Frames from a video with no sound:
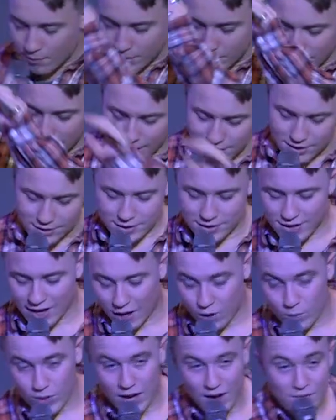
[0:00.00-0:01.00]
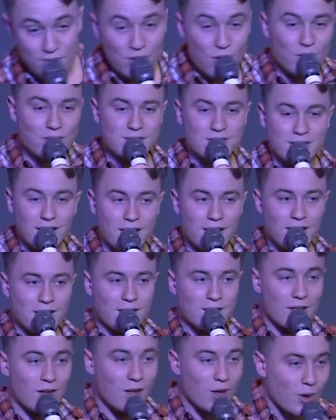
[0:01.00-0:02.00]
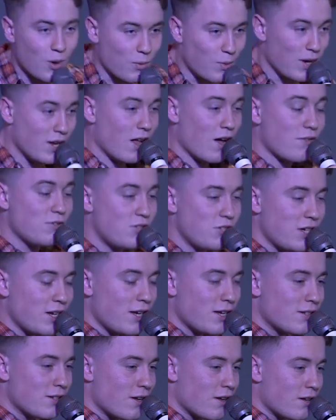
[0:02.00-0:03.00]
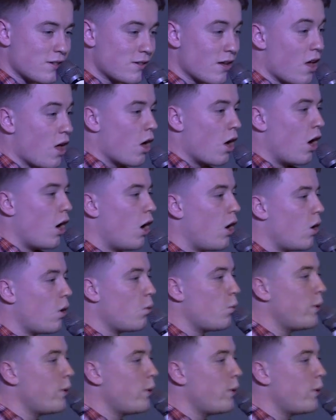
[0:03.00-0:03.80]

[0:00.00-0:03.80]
pretending that we have no sin, we love Jesus? Are